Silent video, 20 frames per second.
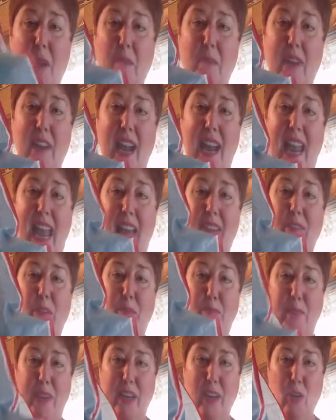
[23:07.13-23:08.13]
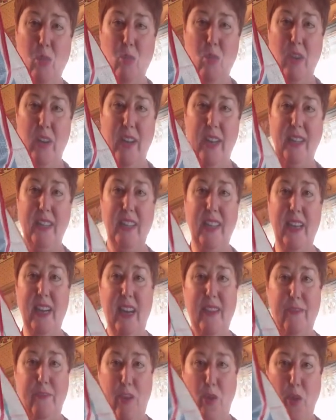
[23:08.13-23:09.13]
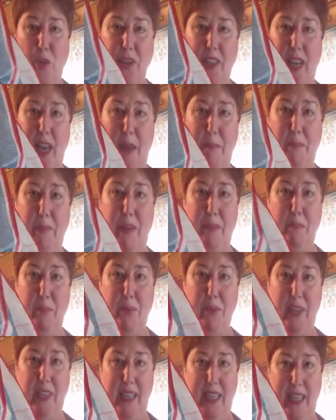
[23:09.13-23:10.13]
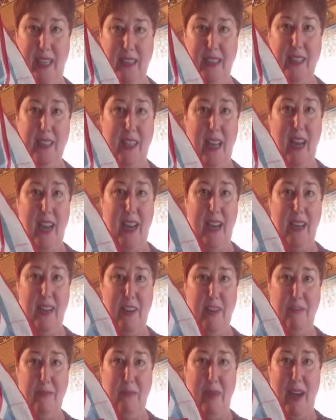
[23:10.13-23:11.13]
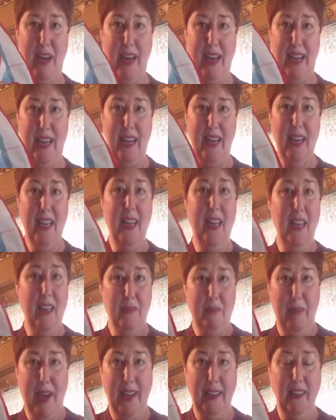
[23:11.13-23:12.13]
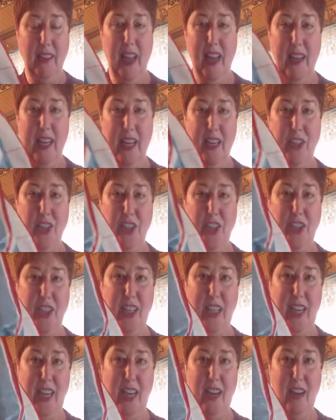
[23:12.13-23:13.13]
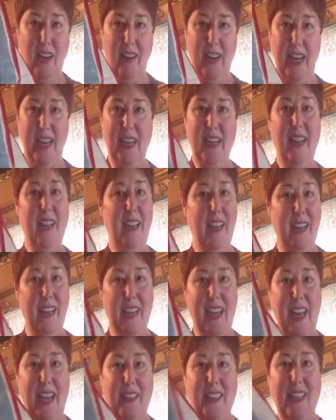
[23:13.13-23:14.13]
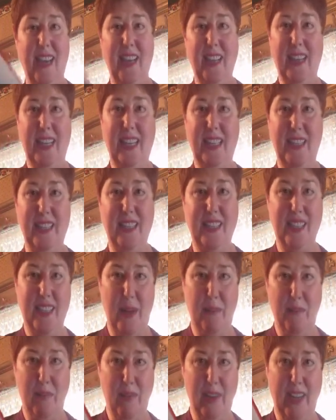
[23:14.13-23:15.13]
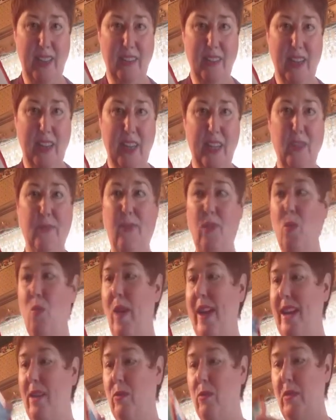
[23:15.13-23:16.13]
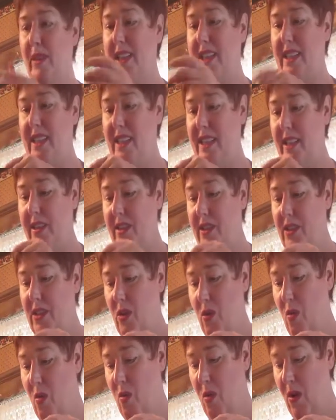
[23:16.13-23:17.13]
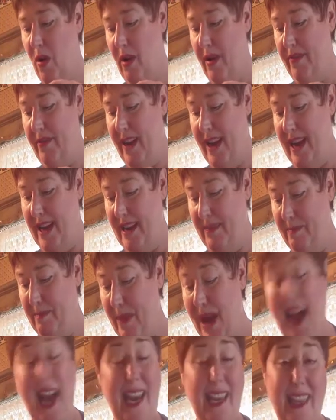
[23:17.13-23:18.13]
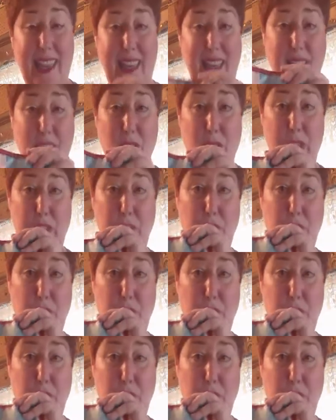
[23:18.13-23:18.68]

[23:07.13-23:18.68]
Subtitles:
But I have a bigger one that I fold up and put inside of my luggage to carry in case I need to separate luggage for weight reasons, or if I buy things on